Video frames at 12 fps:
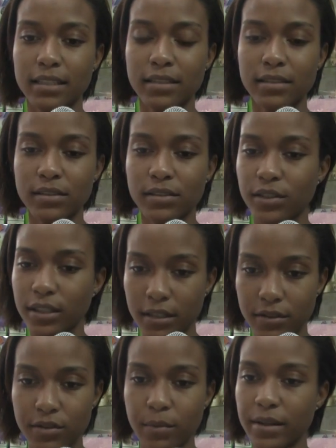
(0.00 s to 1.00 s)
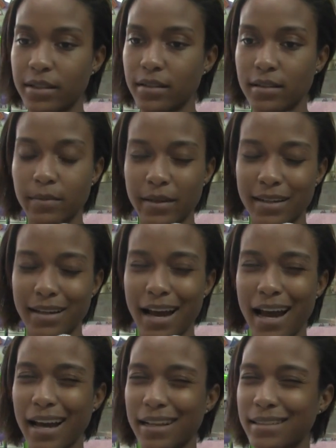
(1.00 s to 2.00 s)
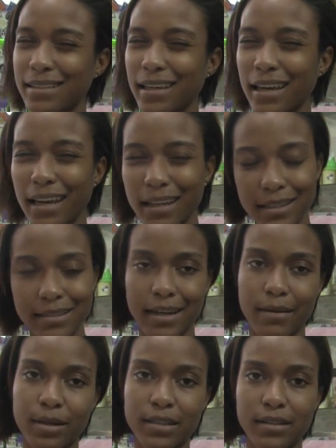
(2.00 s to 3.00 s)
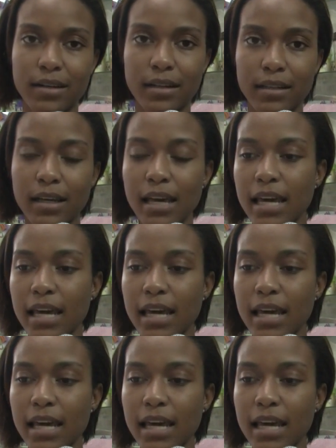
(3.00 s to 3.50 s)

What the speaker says: study leave should be suspended at any time at all.